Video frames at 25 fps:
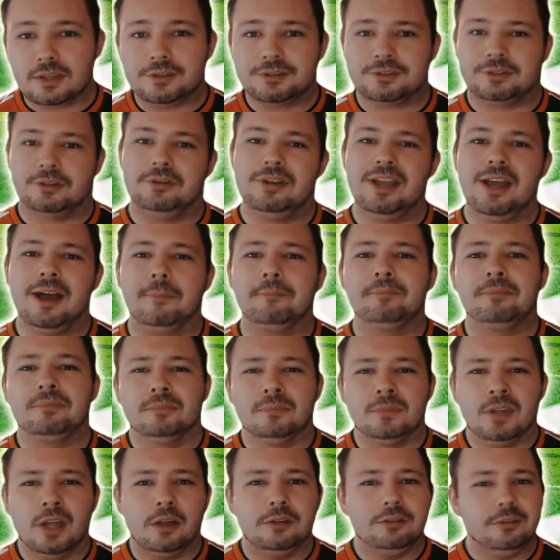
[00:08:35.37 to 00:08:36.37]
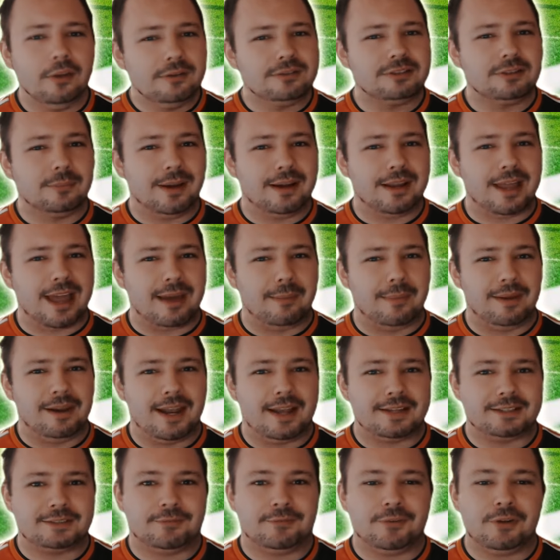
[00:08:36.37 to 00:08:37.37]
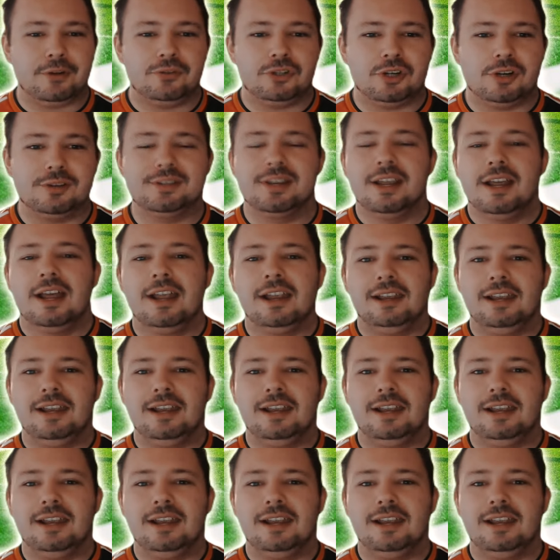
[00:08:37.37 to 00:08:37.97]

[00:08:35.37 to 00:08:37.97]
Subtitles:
So yeah, those are my MLS futures.